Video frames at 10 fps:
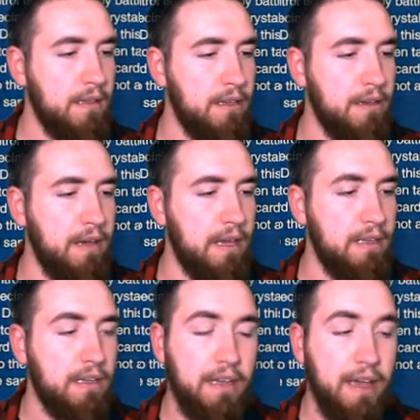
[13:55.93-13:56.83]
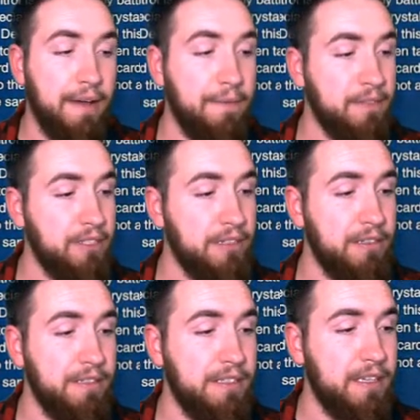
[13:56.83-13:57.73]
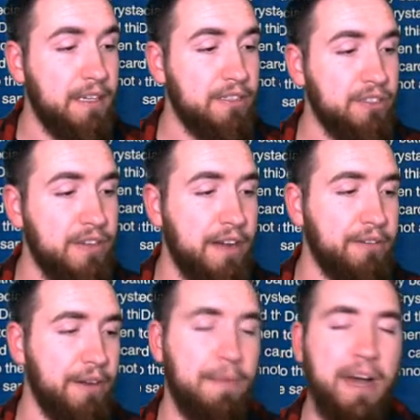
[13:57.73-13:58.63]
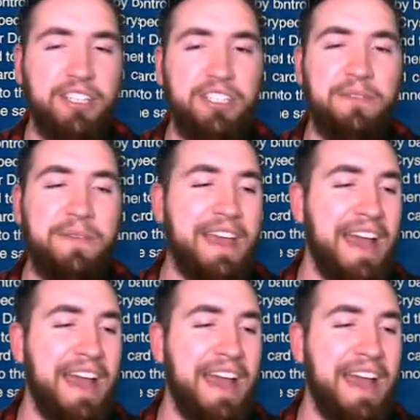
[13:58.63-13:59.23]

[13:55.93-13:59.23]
Yeah, Shiranui sucks. Try out Gren Maju.